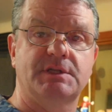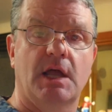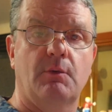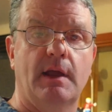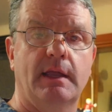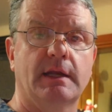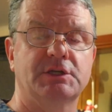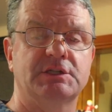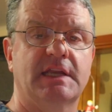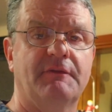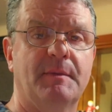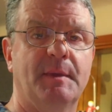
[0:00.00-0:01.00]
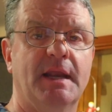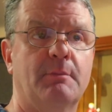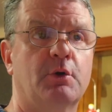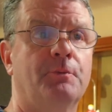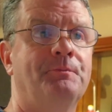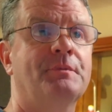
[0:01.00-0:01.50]
that way. It'll just give them a
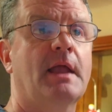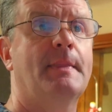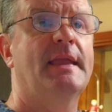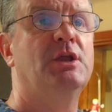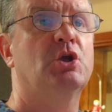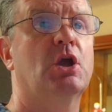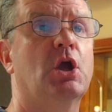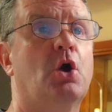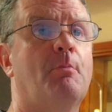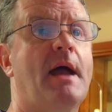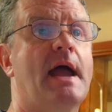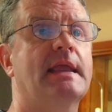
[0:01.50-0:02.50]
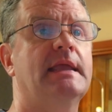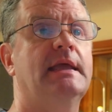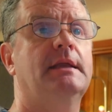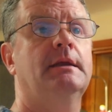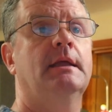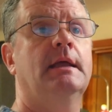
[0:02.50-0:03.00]
number, and then you can go back
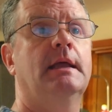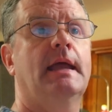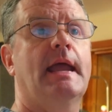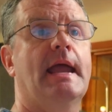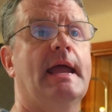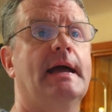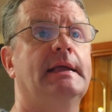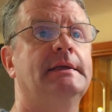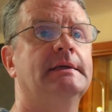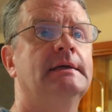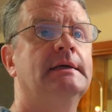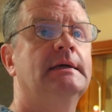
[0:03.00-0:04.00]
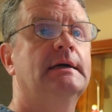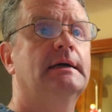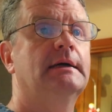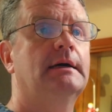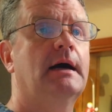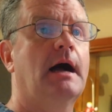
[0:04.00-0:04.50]
in and
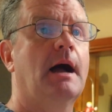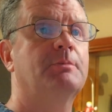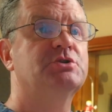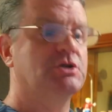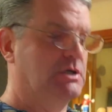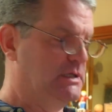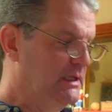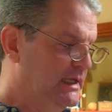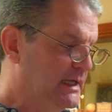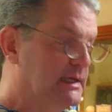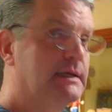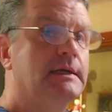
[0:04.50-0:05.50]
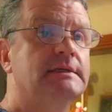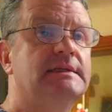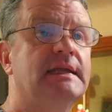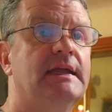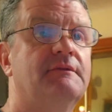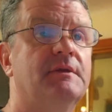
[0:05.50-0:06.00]
option click
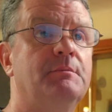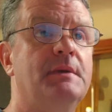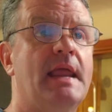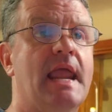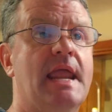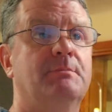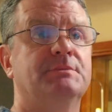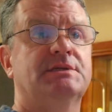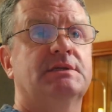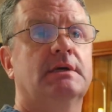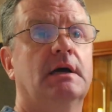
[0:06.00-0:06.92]
to give them names.